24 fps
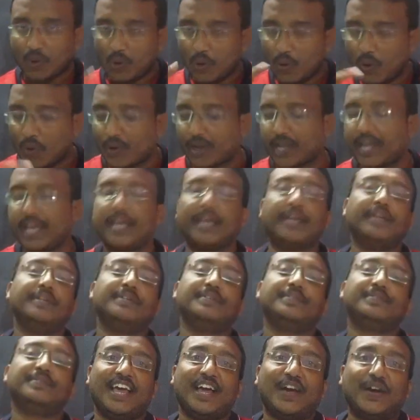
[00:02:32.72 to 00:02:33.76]
Okay,
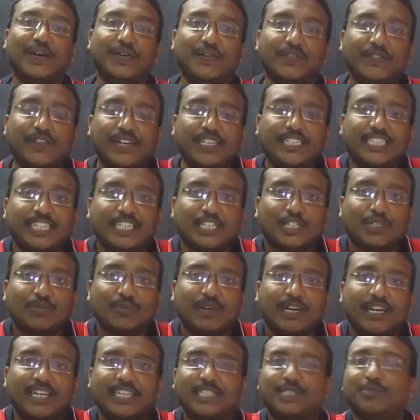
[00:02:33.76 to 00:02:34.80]
which
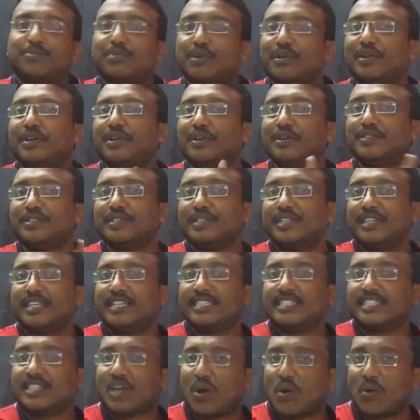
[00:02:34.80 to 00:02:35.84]
instrument is producing
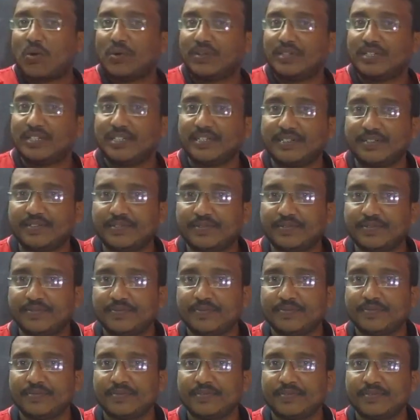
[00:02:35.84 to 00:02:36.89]
this sound?
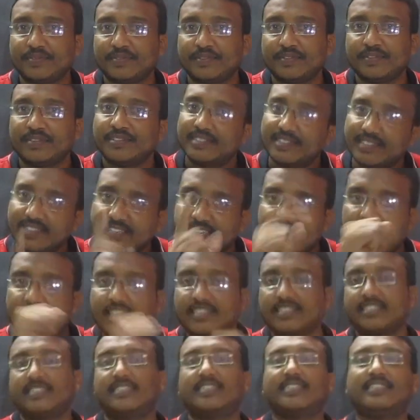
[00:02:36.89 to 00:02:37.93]

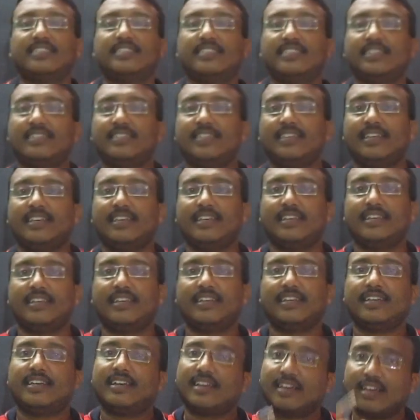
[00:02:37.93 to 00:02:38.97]
Yes,
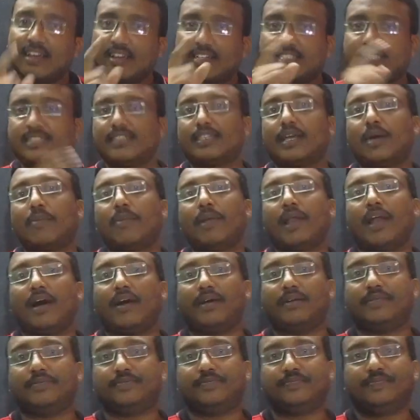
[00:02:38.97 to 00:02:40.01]
that's
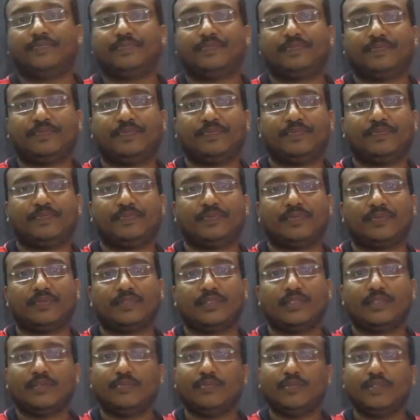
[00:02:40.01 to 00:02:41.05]
tabla.
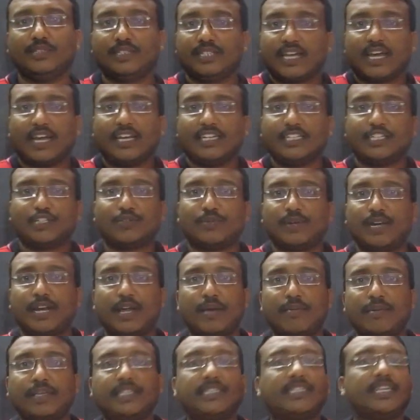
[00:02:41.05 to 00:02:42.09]
The musical instrument
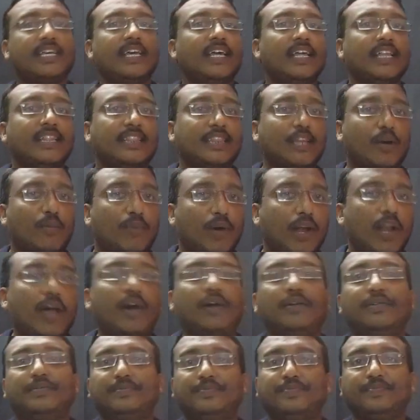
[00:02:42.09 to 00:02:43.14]
name is tabla.
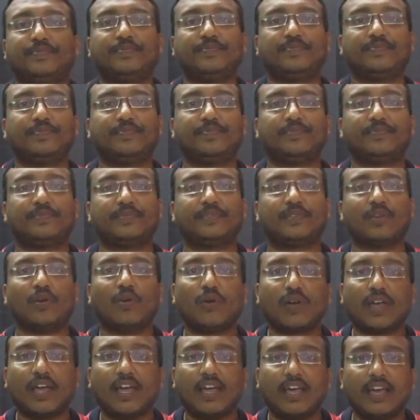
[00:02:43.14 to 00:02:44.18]

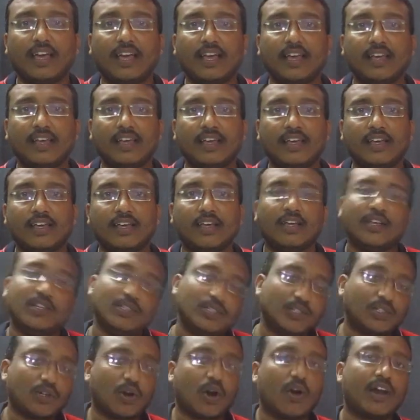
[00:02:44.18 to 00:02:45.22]
Okay,
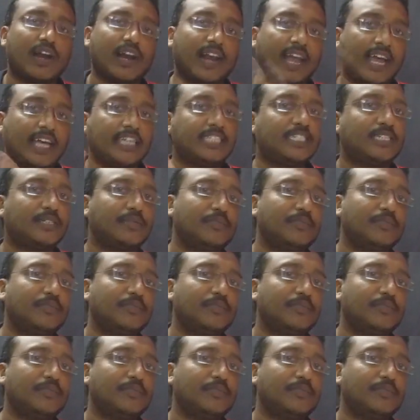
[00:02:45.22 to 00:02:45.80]
so our next